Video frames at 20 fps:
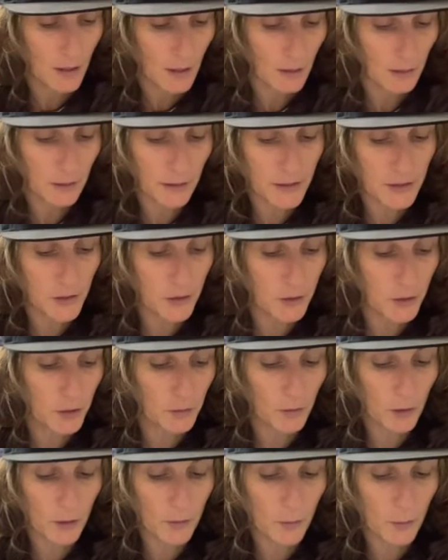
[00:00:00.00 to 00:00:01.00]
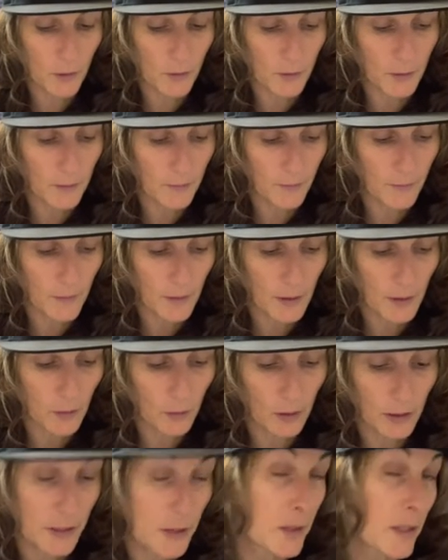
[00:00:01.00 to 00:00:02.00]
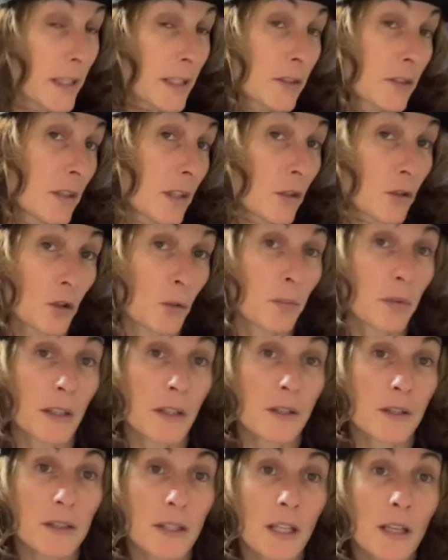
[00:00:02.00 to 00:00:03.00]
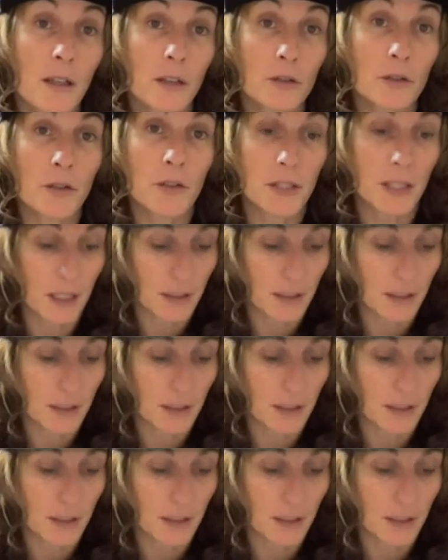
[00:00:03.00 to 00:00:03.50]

let's look at the root movement, or let's actually play the scale just to get